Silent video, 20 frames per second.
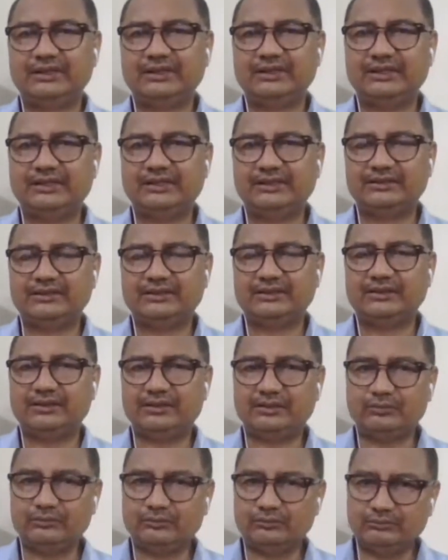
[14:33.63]
and
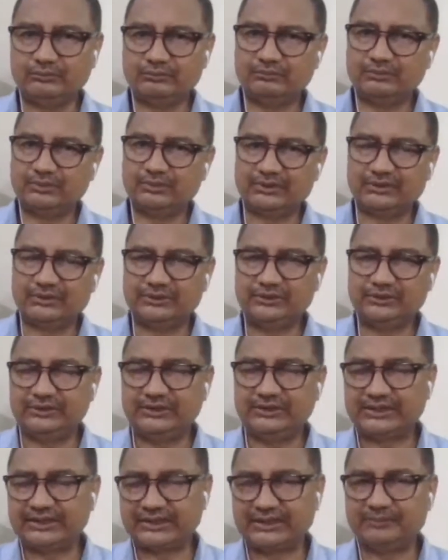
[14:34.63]
how uh,
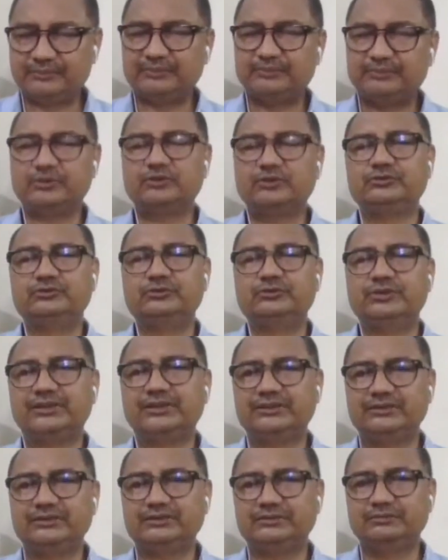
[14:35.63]
they can be brought
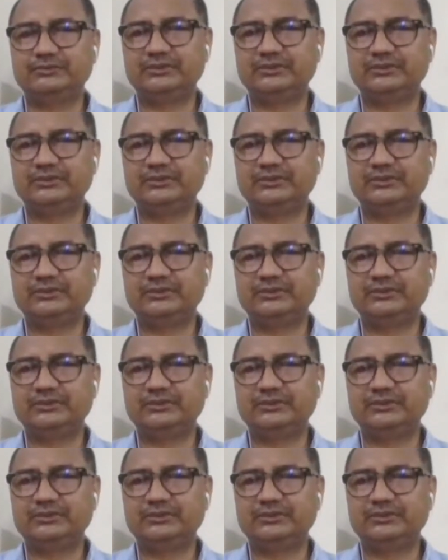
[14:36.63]
together.